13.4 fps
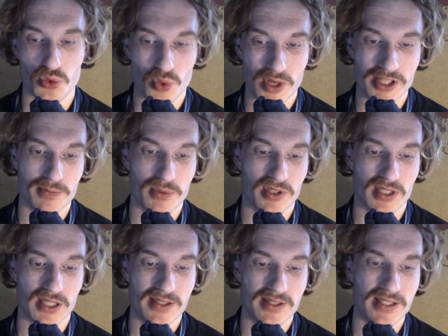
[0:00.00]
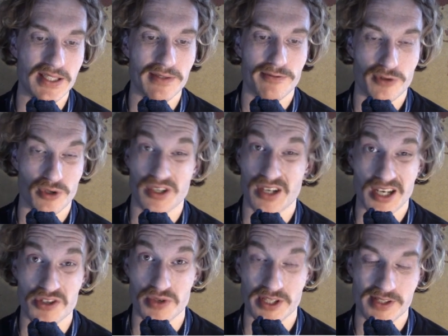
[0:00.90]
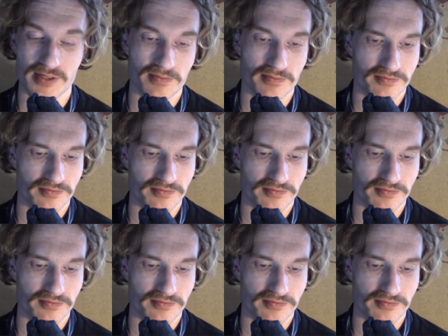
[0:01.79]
in one spot and see four countries,